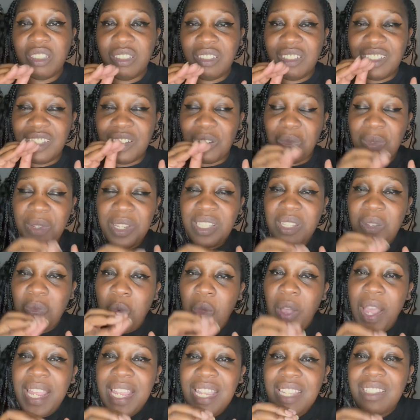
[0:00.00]
the reason
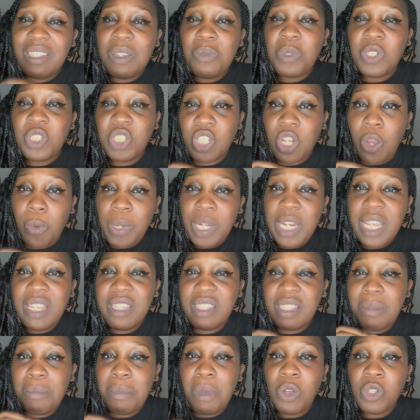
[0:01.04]
why Izzy was showing
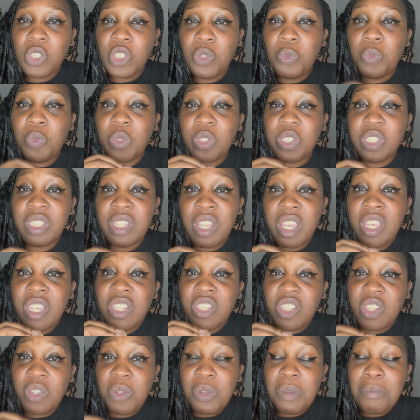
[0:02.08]
his emotion was
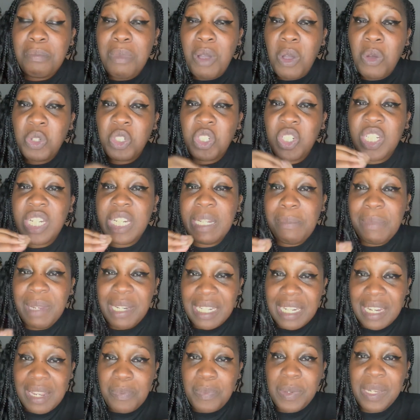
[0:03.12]
to emotionally
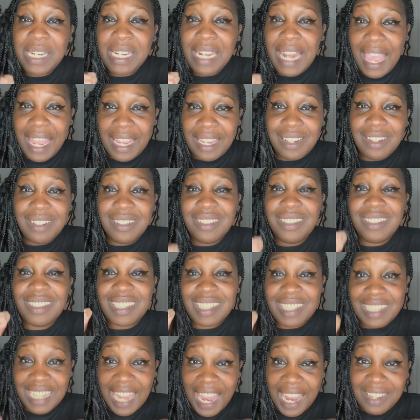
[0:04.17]
manipulate
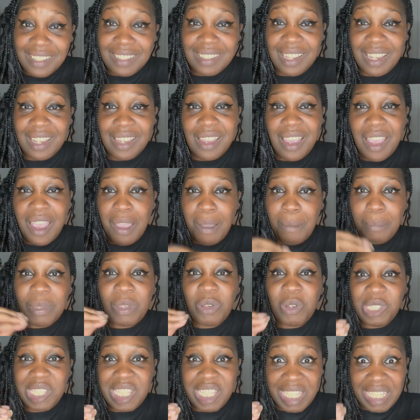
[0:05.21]
Stacey,
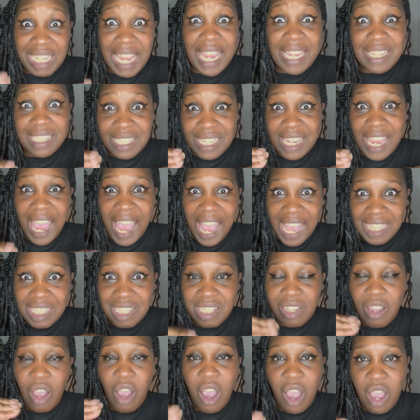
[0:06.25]
because Stacey
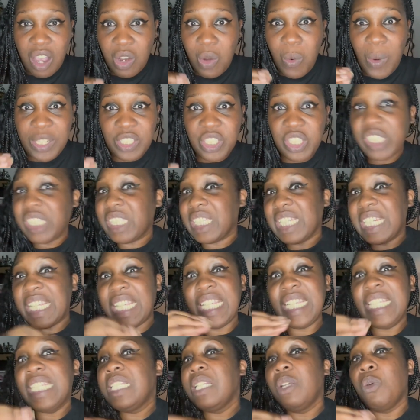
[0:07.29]
asked the hard questions and
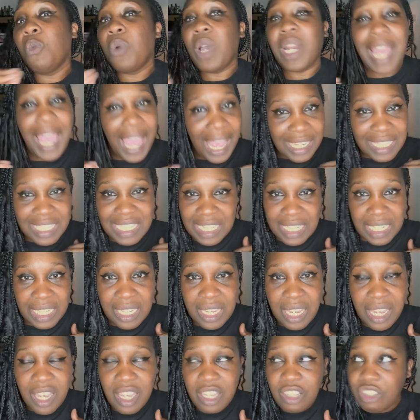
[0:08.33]
he didn't want to answer it,
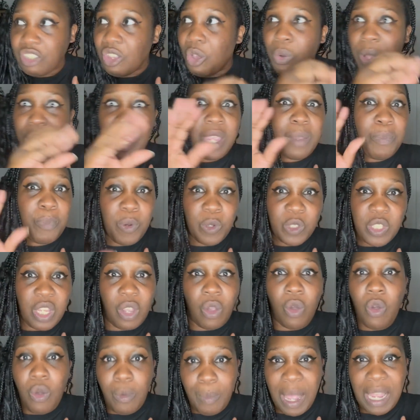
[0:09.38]
so he put it
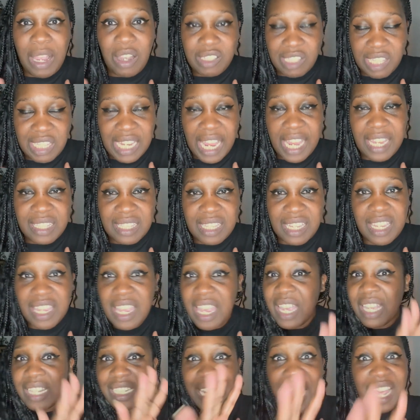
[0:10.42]
all back on Stacey.
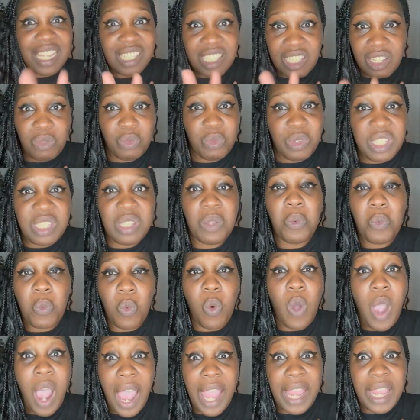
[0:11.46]
That's the reason
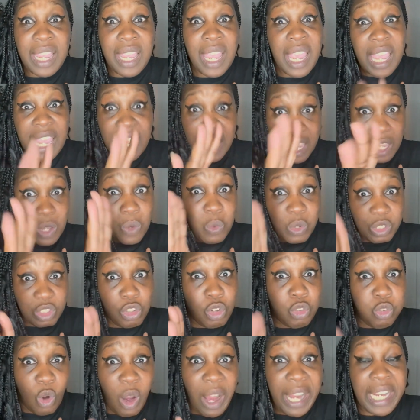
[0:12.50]
why he was
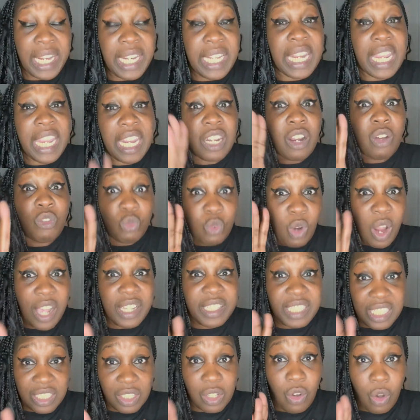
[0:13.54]
crying in a
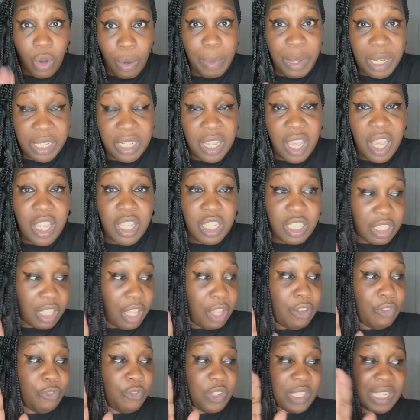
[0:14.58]
rotted cupboard.
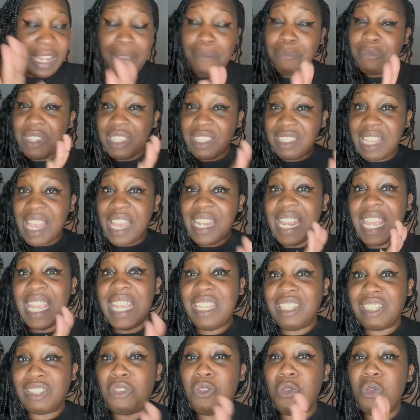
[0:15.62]
So for them to say that
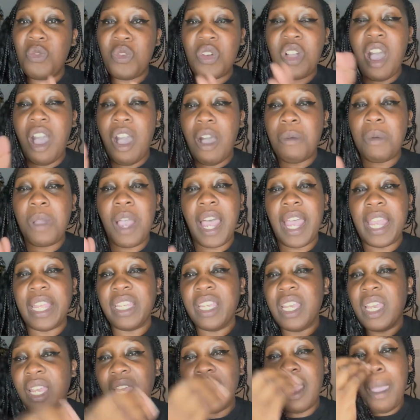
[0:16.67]
he's a cool, calm guy,
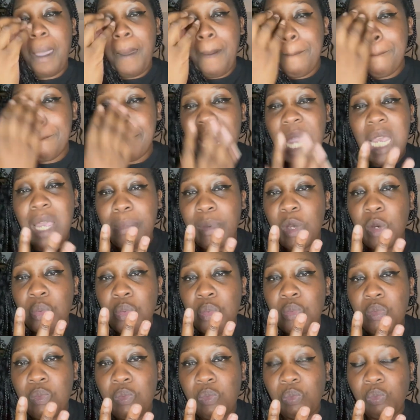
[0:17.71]
bag of
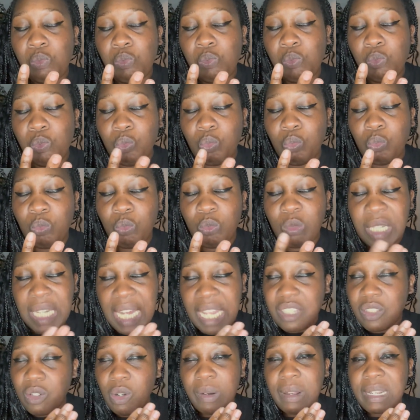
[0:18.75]
bull.
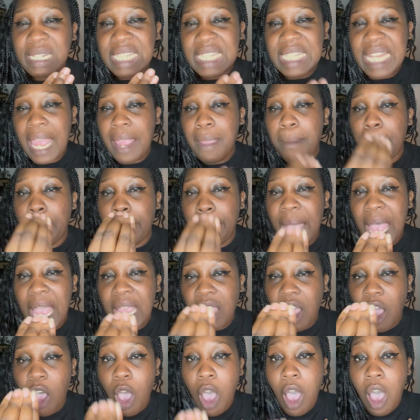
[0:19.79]
That's what I'm going to say,
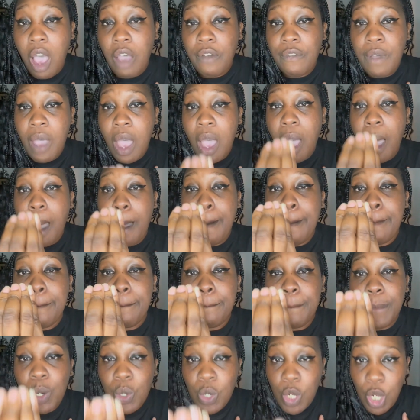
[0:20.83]
bag of
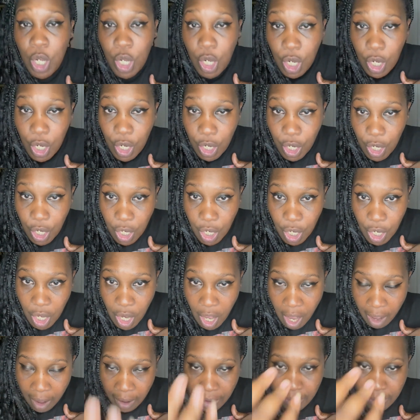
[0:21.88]
bull.